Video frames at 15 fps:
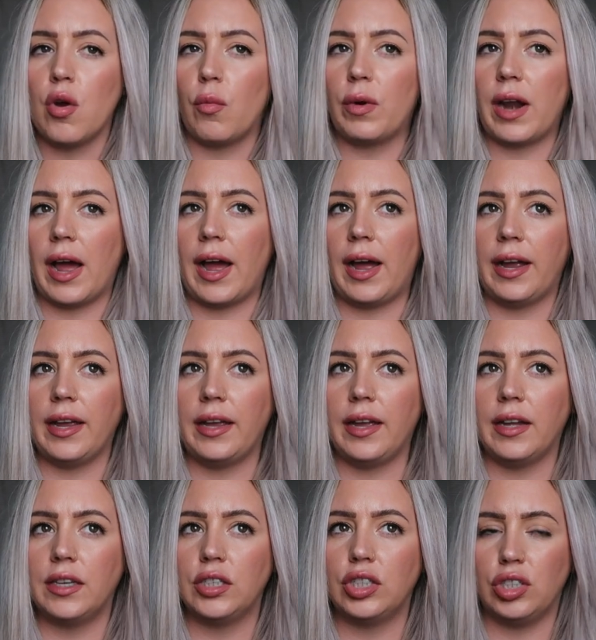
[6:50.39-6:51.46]
When
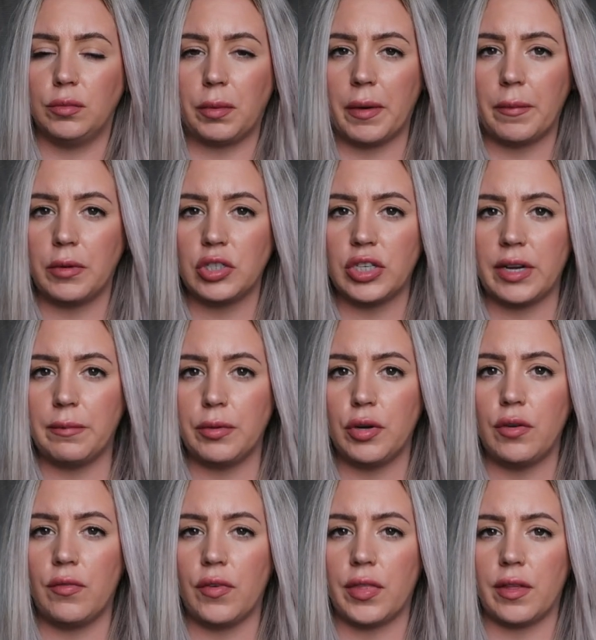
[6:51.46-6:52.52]
I do purple
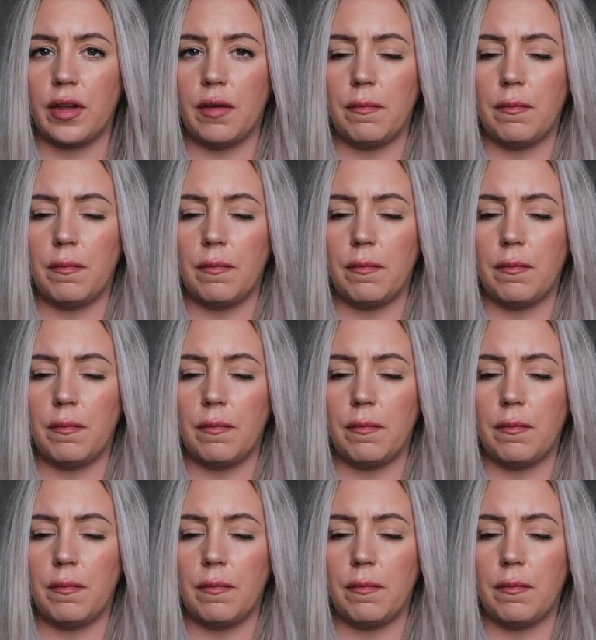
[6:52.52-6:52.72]
shampoo, for